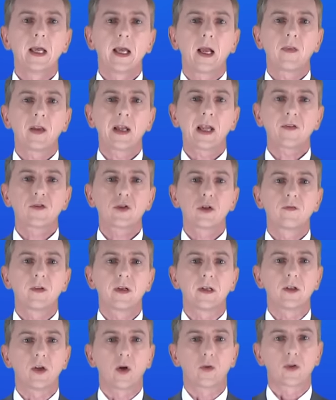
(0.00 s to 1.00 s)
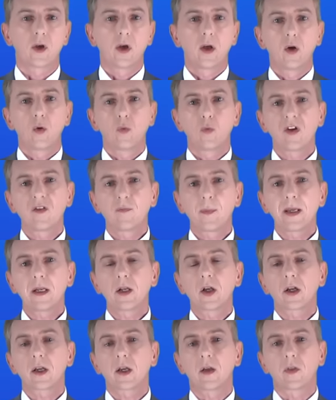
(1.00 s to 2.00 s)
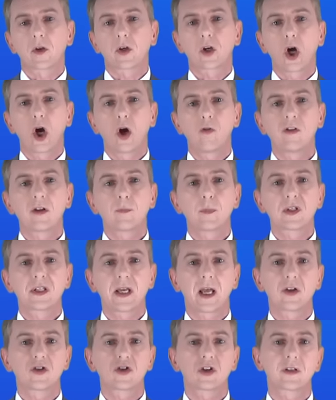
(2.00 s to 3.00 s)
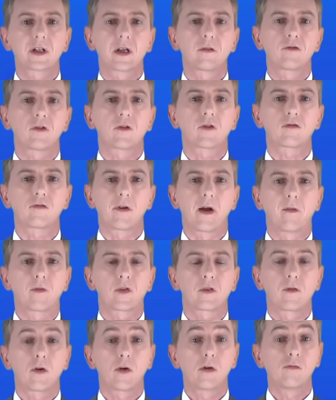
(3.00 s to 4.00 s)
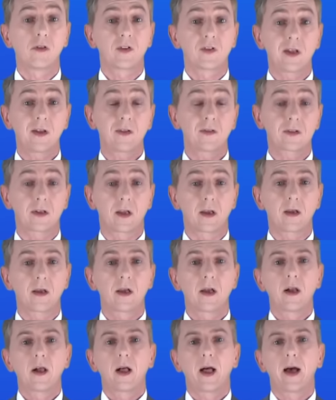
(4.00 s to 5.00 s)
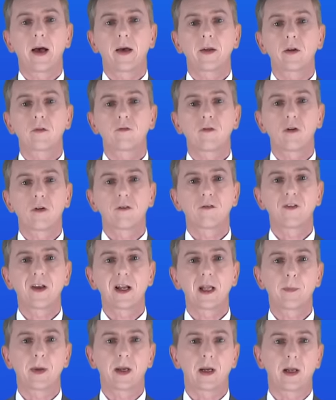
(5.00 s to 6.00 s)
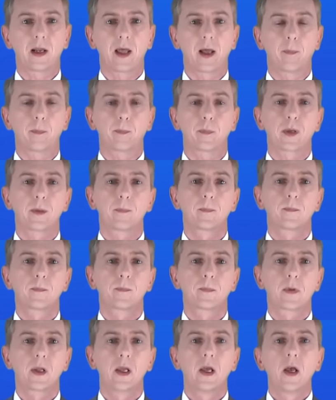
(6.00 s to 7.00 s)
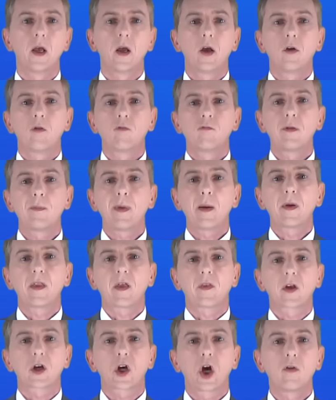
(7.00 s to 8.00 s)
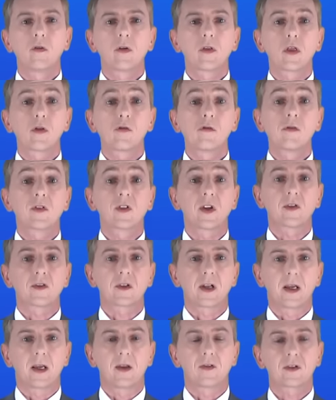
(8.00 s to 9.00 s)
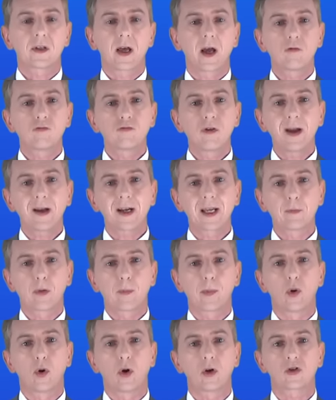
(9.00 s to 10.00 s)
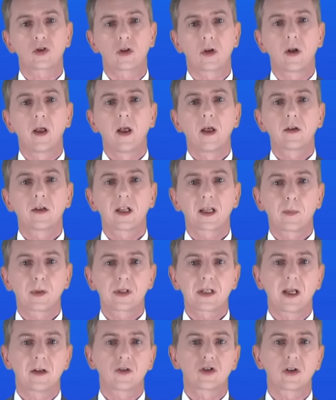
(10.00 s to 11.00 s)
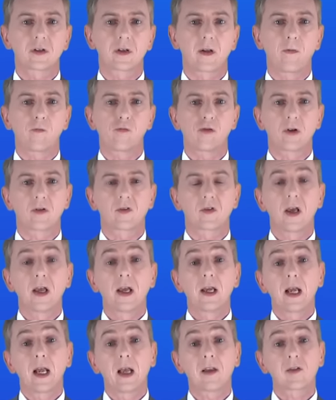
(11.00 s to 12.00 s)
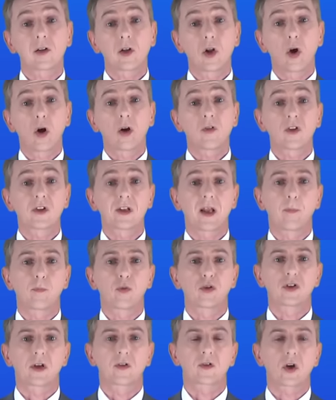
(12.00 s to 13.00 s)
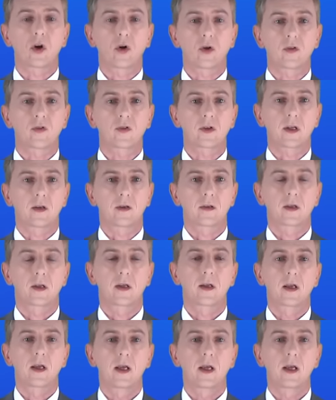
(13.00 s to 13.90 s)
In the last two videos, we've been looking at the current potential difference graphs for a resistor and for a filament lamp. Remember that the current through a resistor is directly proportional to the potential difference, as long as the temperature is constant.